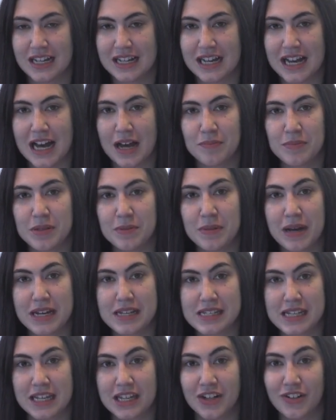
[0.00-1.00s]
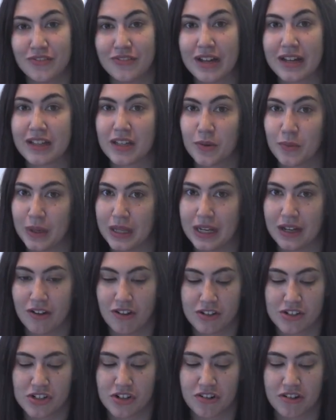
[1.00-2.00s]
optimizing and evaluating
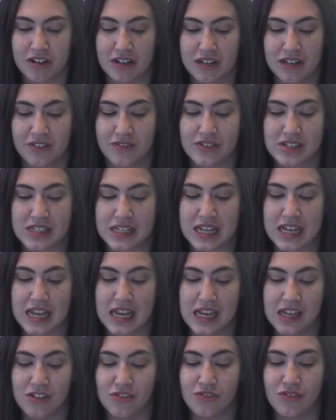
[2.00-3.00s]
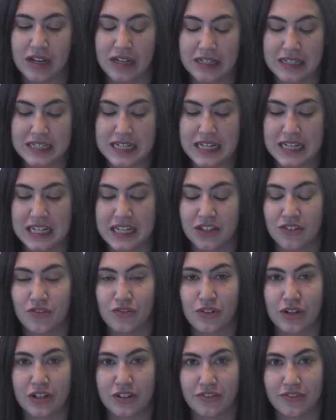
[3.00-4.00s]
alternatives, and validating and
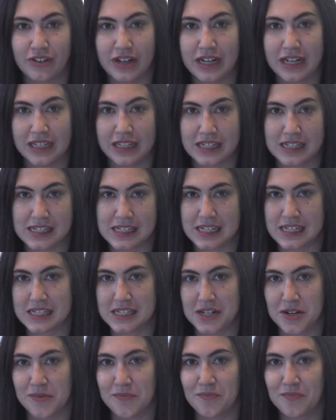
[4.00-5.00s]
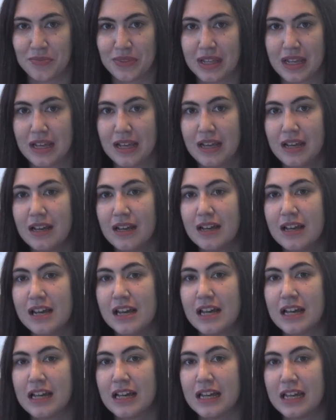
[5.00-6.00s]
verifying the system.
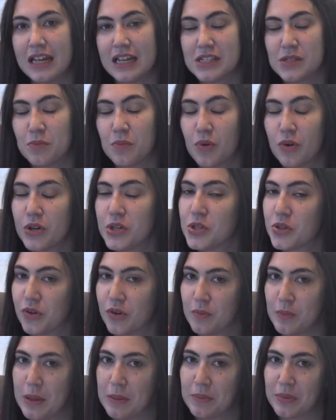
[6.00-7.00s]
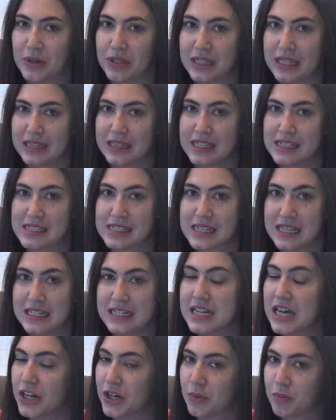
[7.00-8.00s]
It's important to remember that this
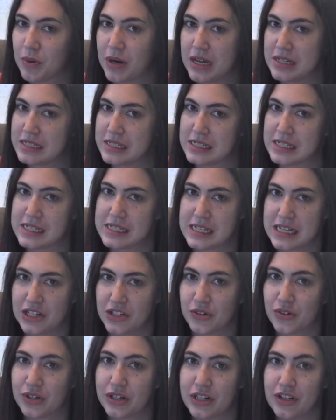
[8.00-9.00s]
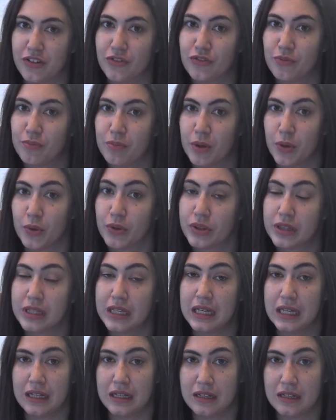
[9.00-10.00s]
entire process is iterative, both
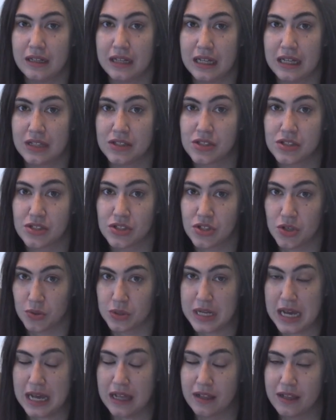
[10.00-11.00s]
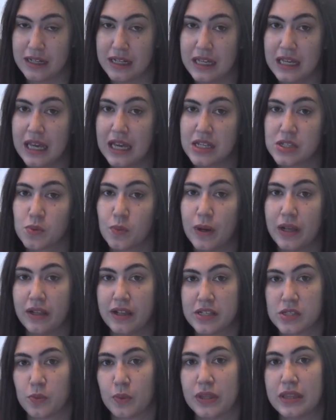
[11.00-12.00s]
in its totality as well
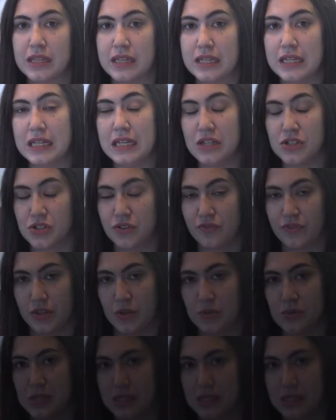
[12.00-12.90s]
as within each of those